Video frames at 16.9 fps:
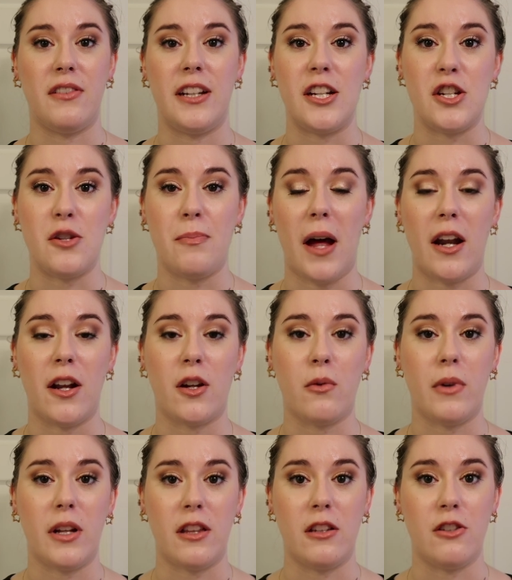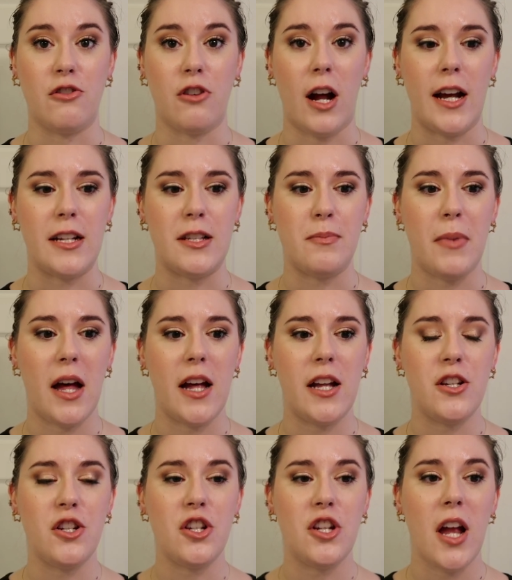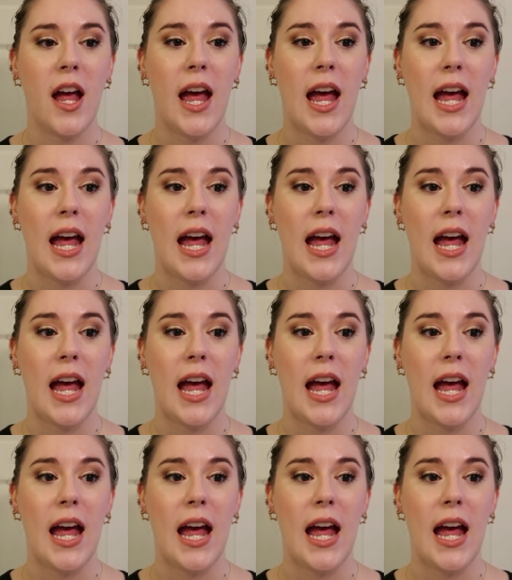finish better with the dry sponge.